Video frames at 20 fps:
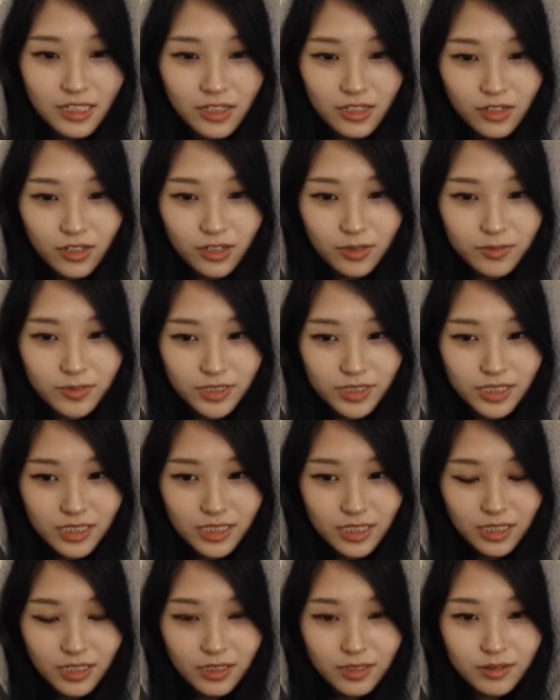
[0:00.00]
I'm just
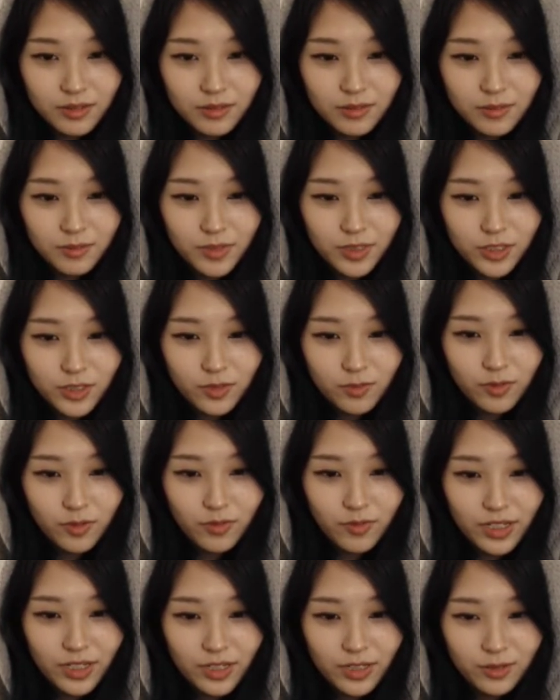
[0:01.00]
not much of a
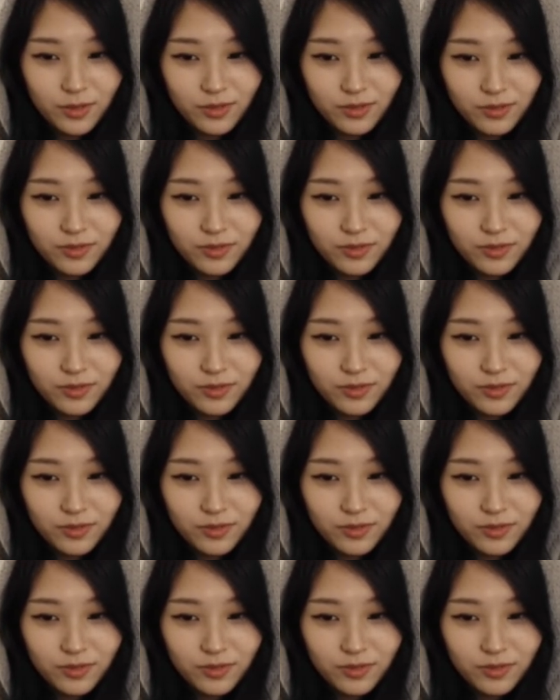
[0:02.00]
fan of